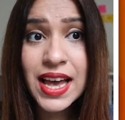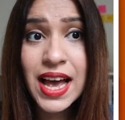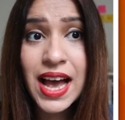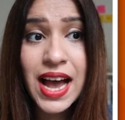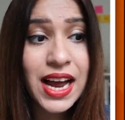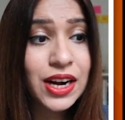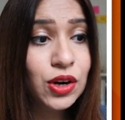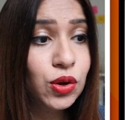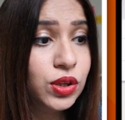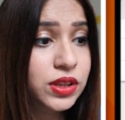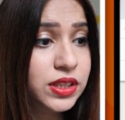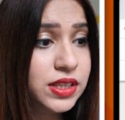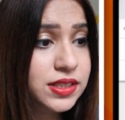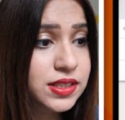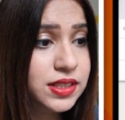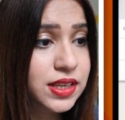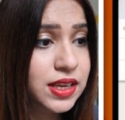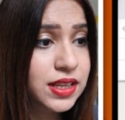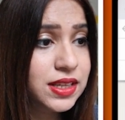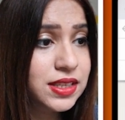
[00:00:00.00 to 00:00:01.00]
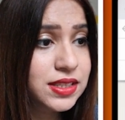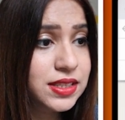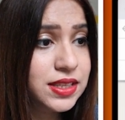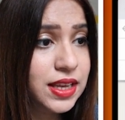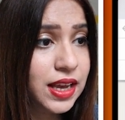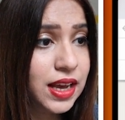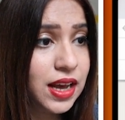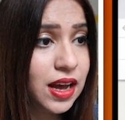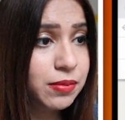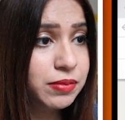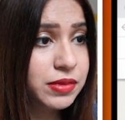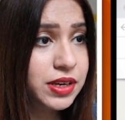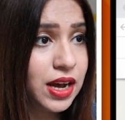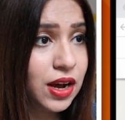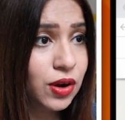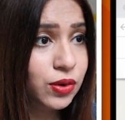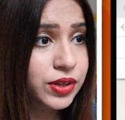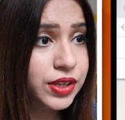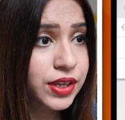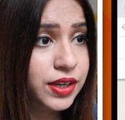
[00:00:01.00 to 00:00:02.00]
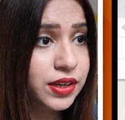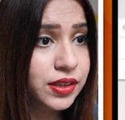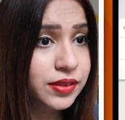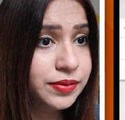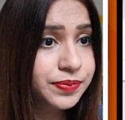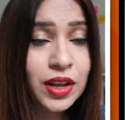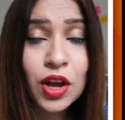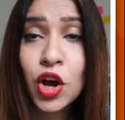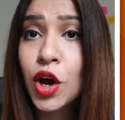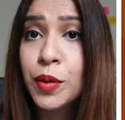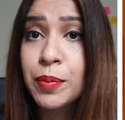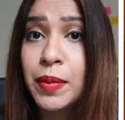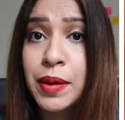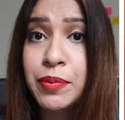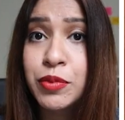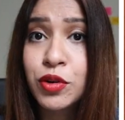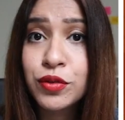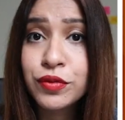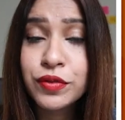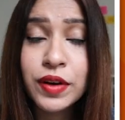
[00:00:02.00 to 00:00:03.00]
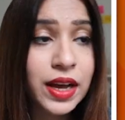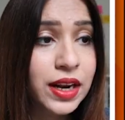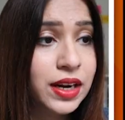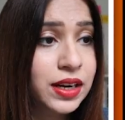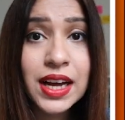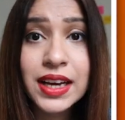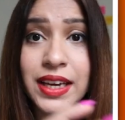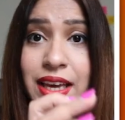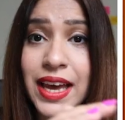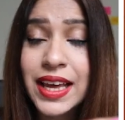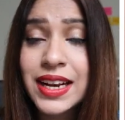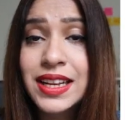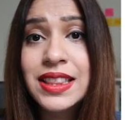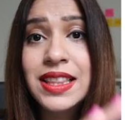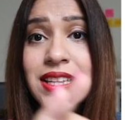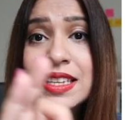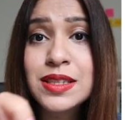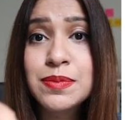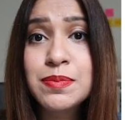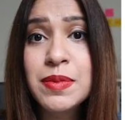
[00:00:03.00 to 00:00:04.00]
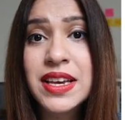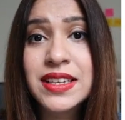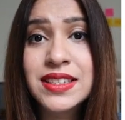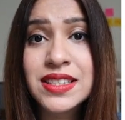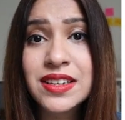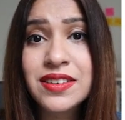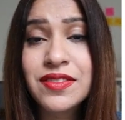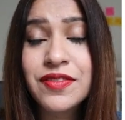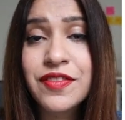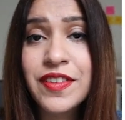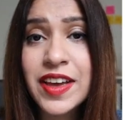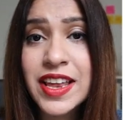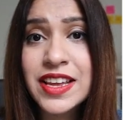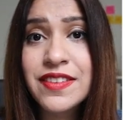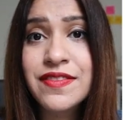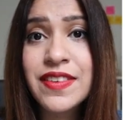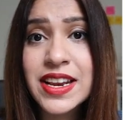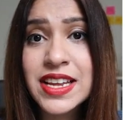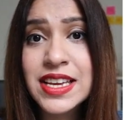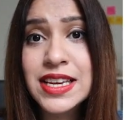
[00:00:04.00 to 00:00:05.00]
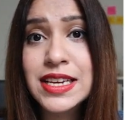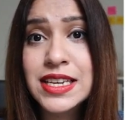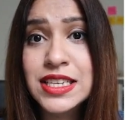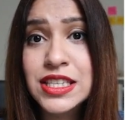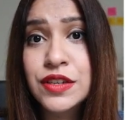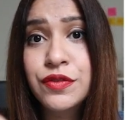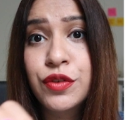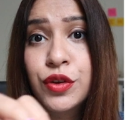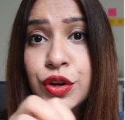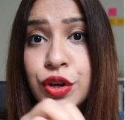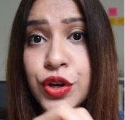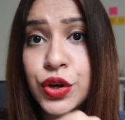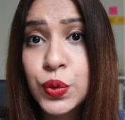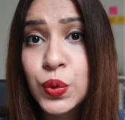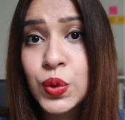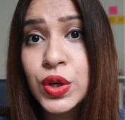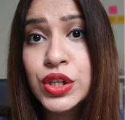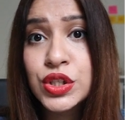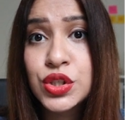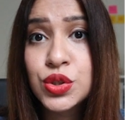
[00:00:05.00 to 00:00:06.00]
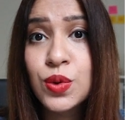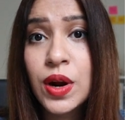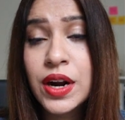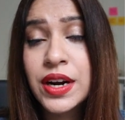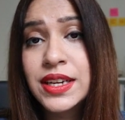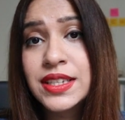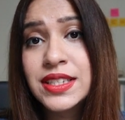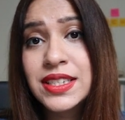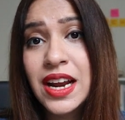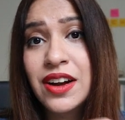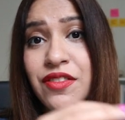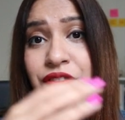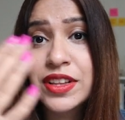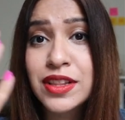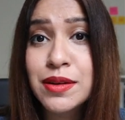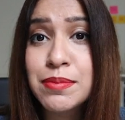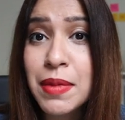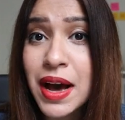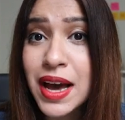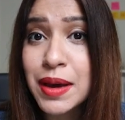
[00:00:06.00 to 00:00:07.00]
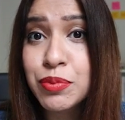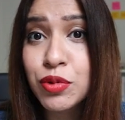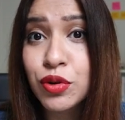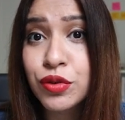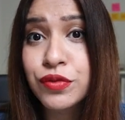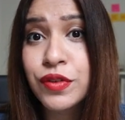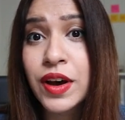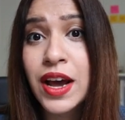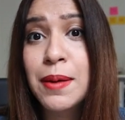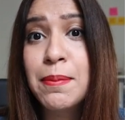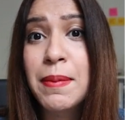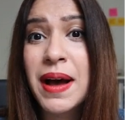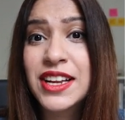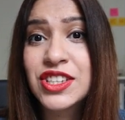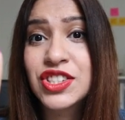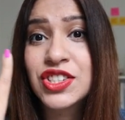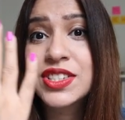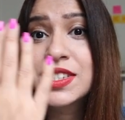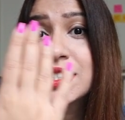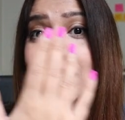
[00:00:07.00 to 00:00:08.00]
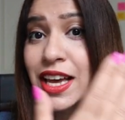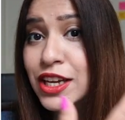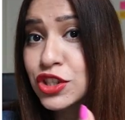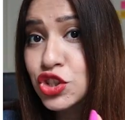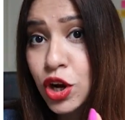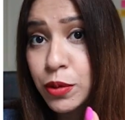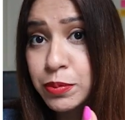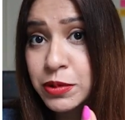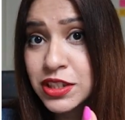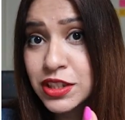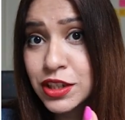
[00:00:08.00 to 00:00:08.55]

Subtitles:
I add all these skills, they come down here on my profile. Again, this makes it very, very easy for recruiters to understand whether my profile matches their job